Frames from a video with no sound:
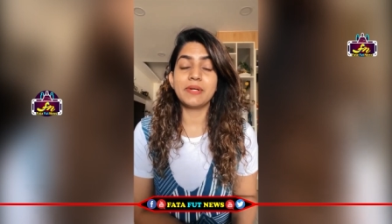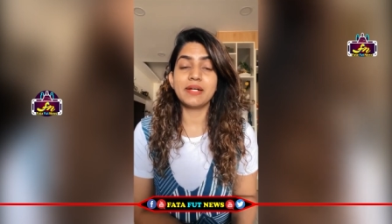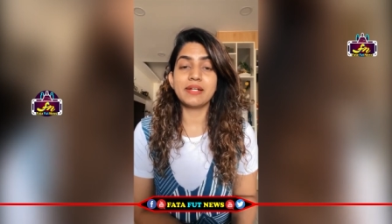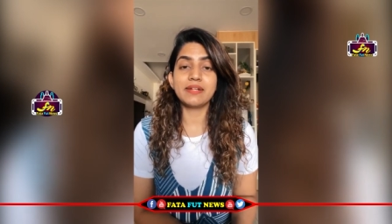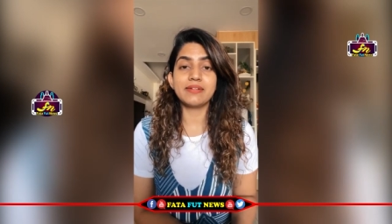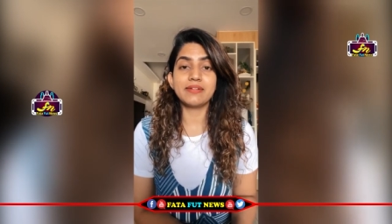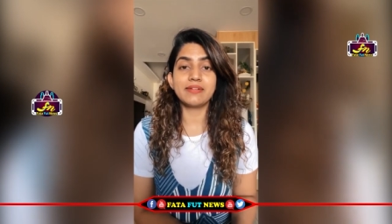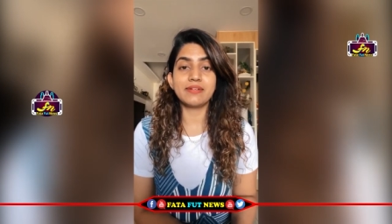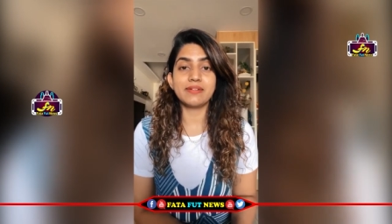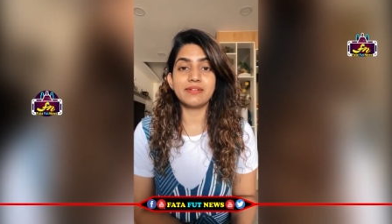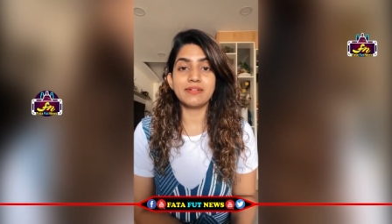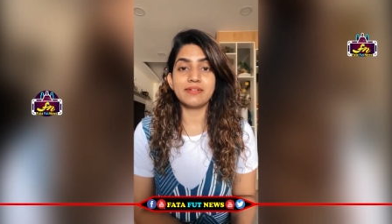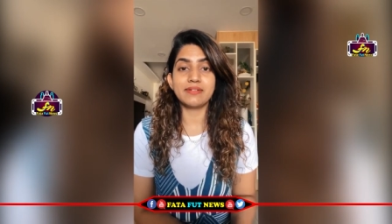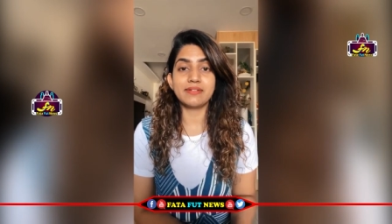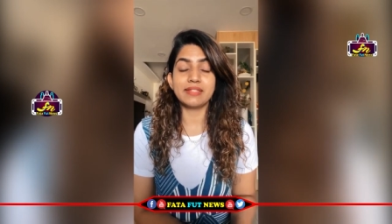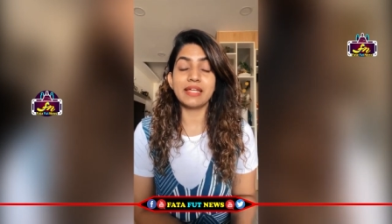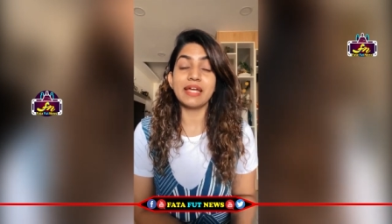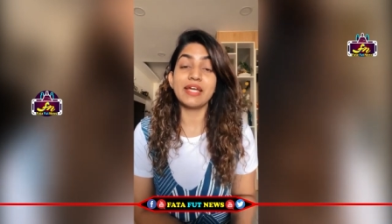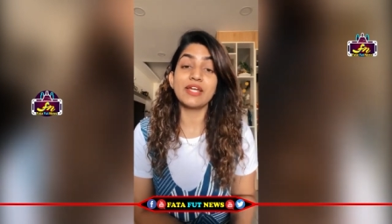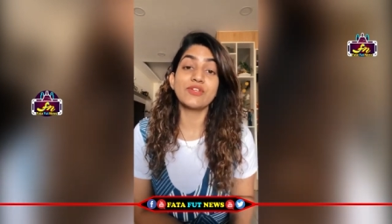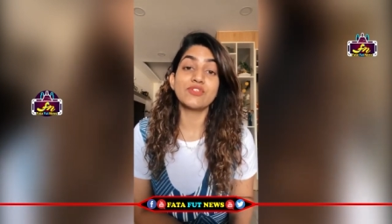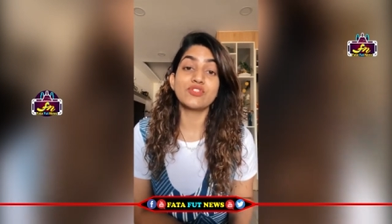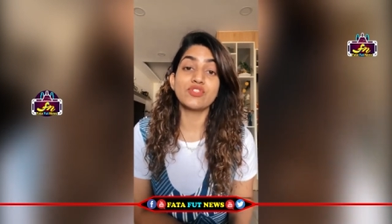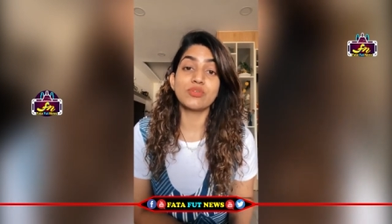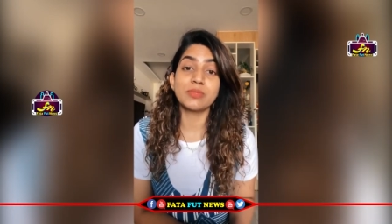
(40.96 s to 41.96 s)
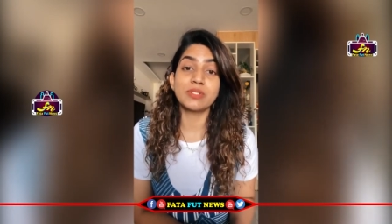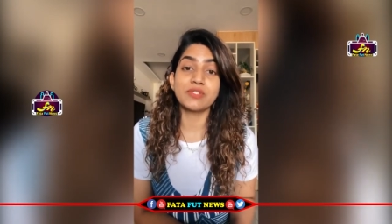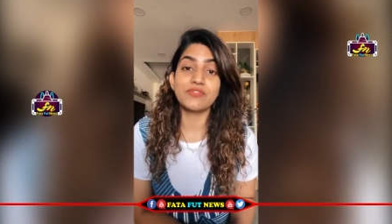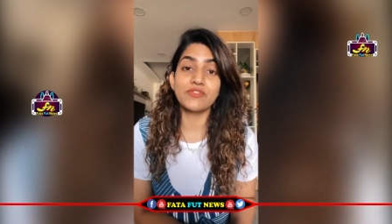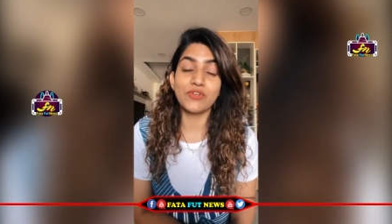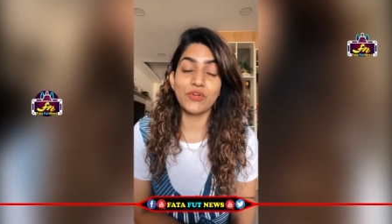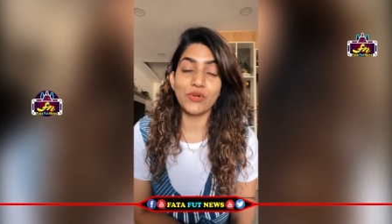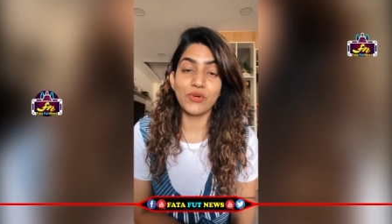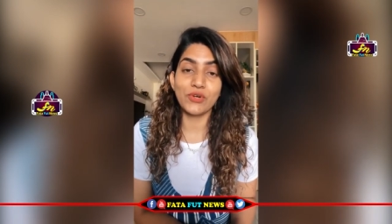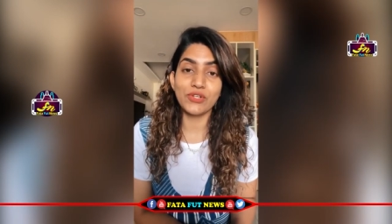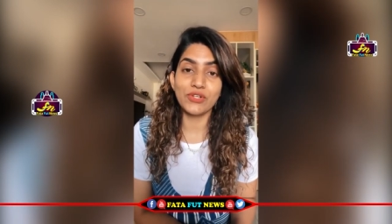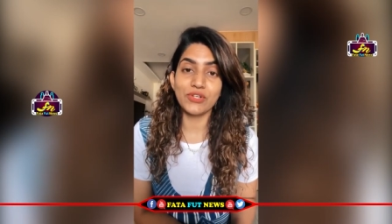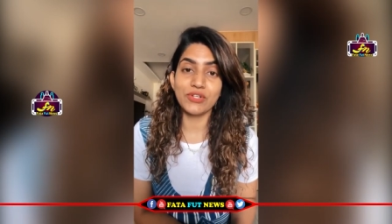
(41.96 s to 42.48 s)
But uh, thank you so much
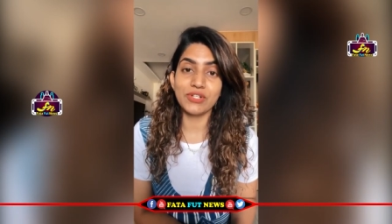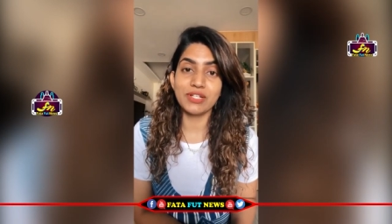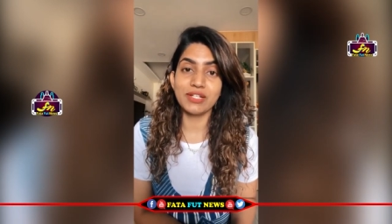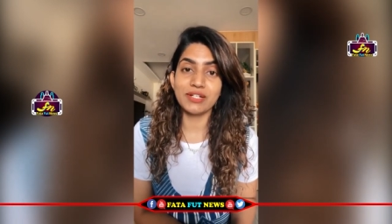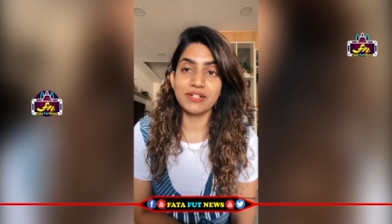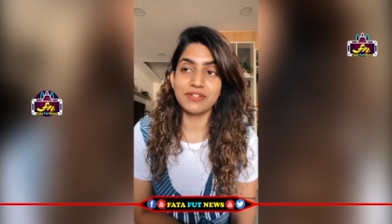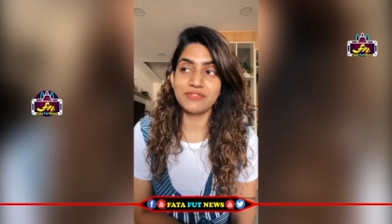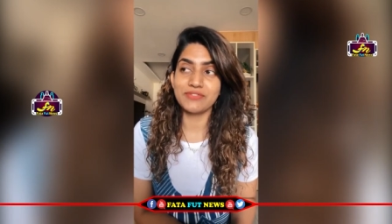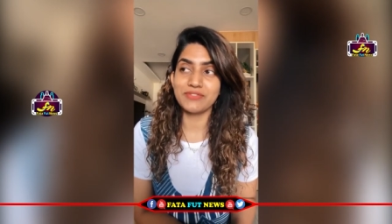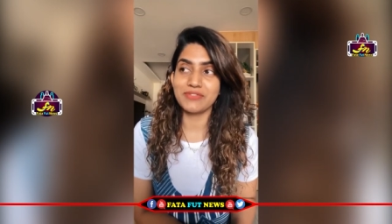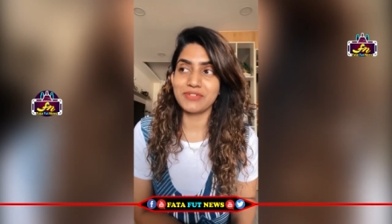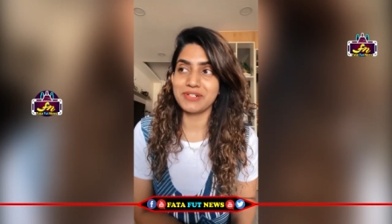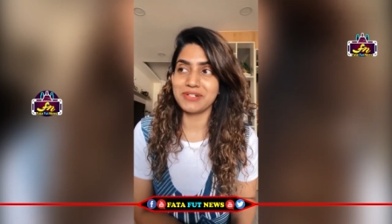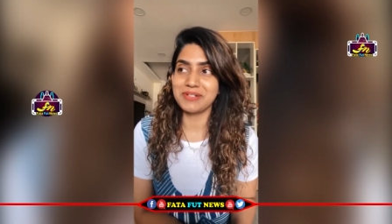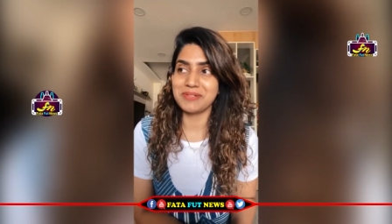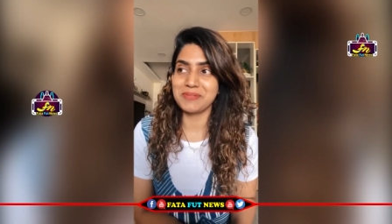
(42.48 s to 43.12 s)
for all your love.